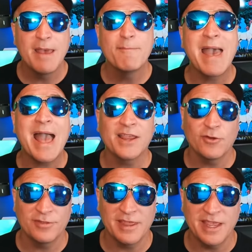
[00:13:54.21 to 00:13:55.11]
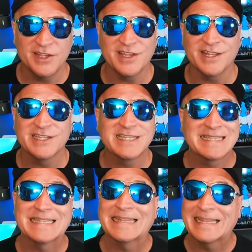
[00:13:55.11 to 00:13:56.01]
Pack your things and
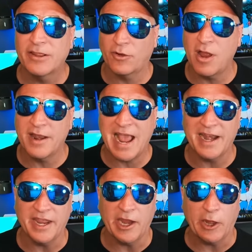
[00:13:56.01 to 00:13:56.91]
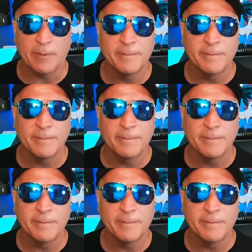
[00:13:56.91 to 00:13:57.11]
slither on out of here.